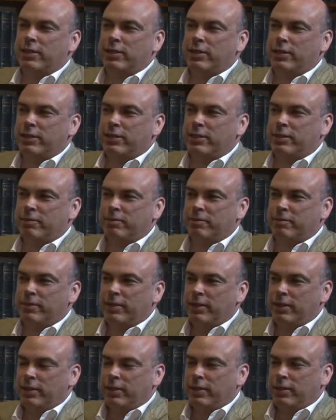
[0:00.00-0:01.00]

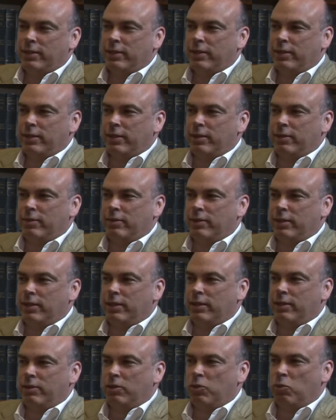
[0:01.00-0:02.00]
You know,
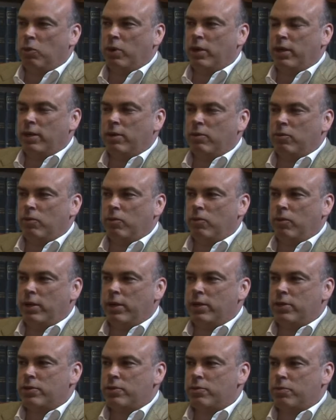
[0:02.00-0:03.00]
the way in
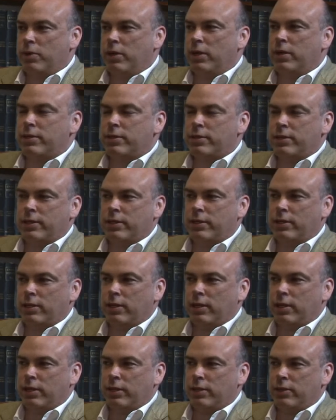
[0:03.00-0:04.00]
which we
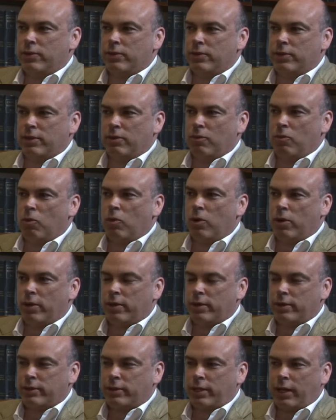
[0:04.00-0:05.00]
articulate using words,